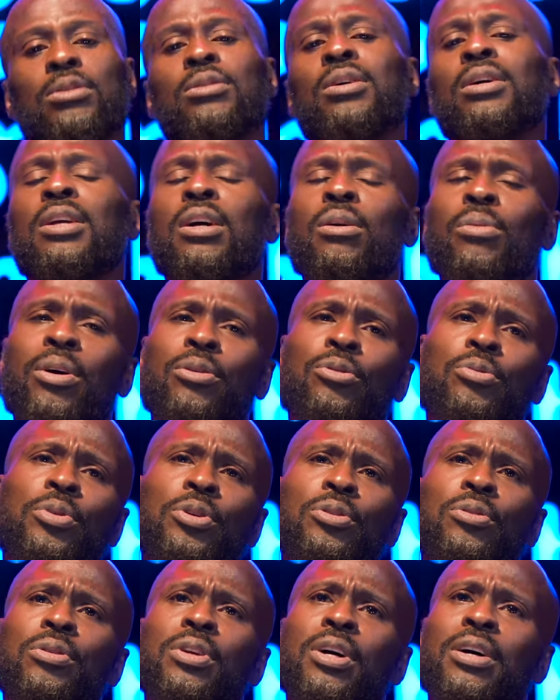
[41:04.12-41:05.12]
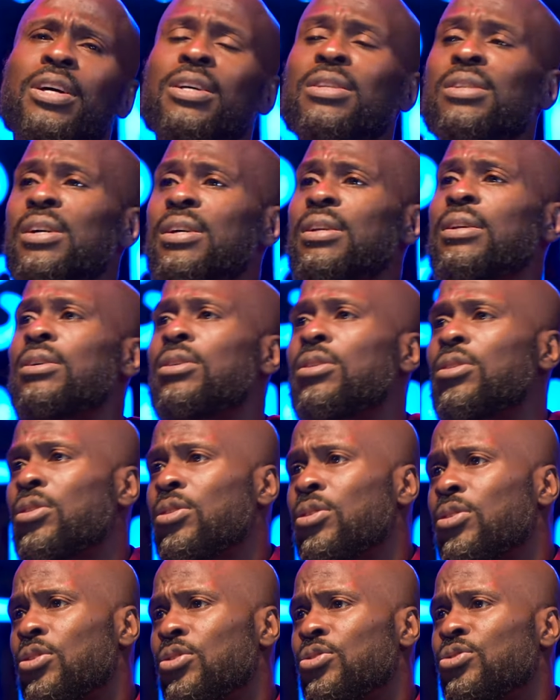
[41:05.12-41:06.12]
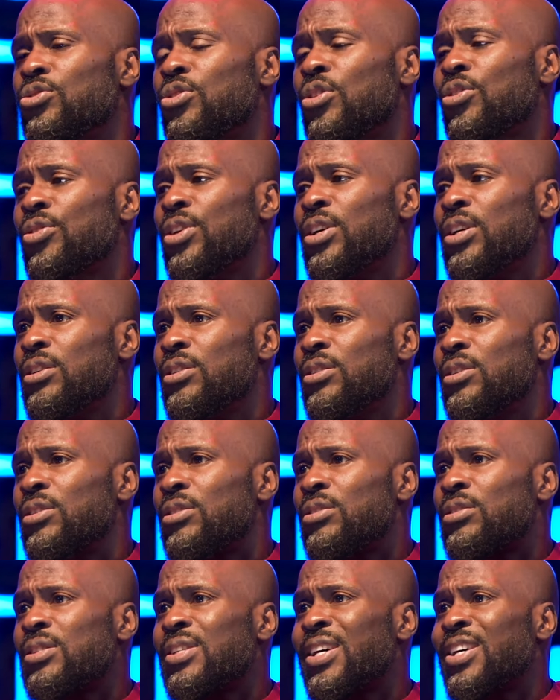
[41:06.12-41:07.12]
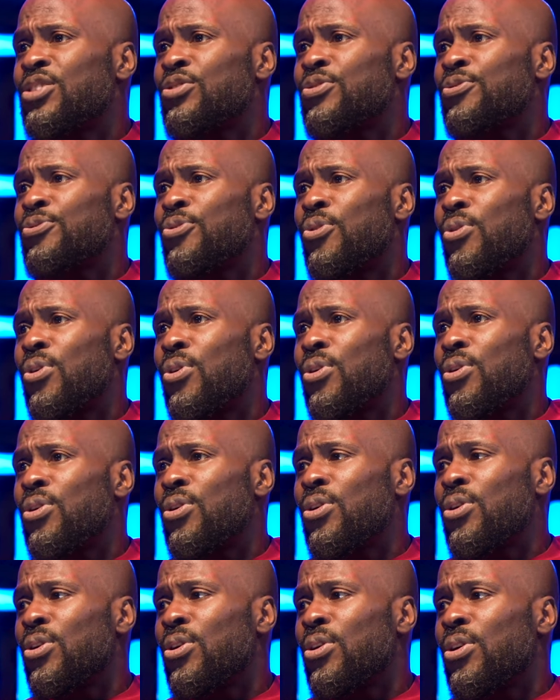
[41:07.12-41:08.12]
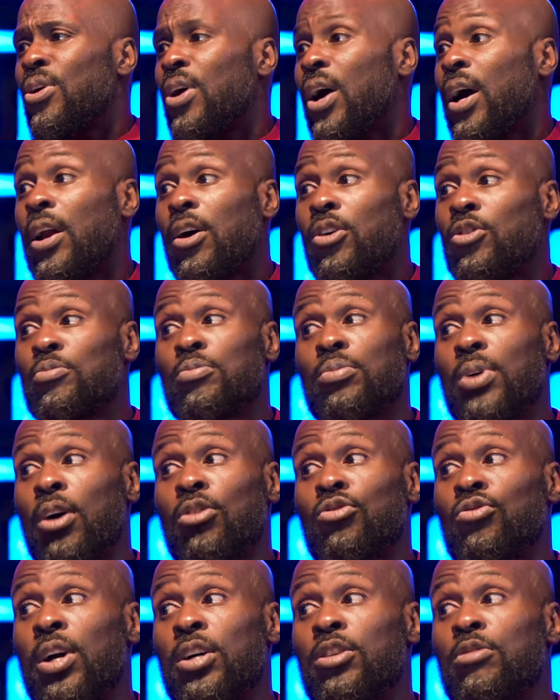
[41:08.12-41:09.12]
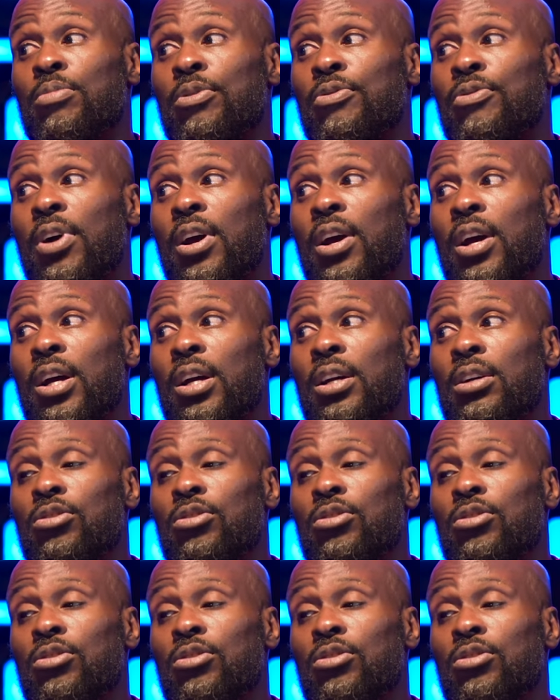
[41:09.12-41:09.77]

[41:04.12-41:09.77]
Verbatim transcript: So now I want the window down, I said, sorry, search for, and I was trying to be very,